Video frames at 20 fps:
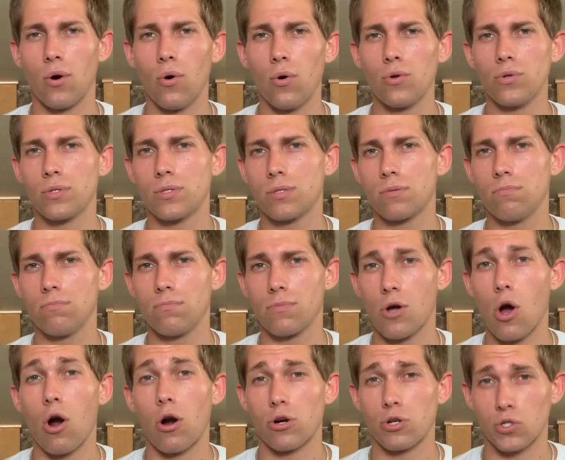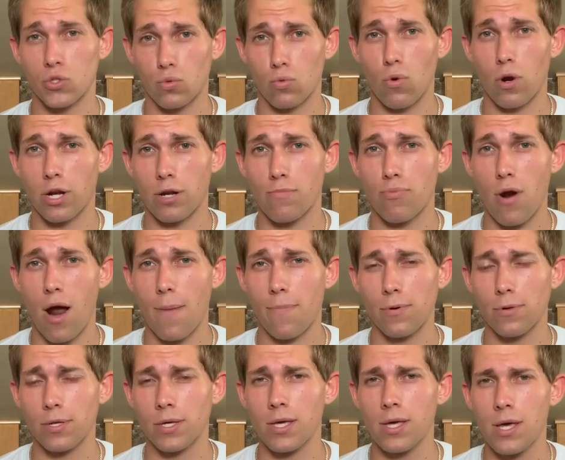whole car is running
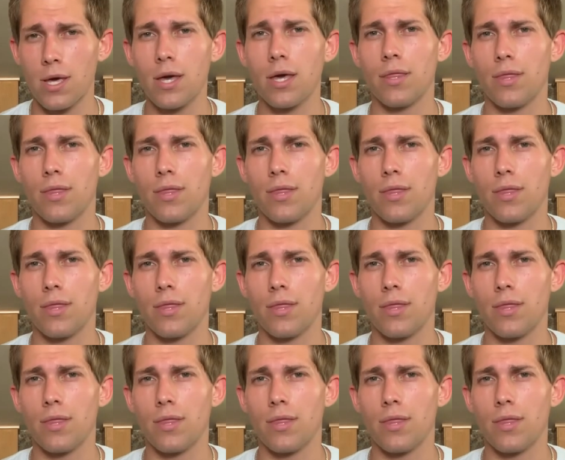properly,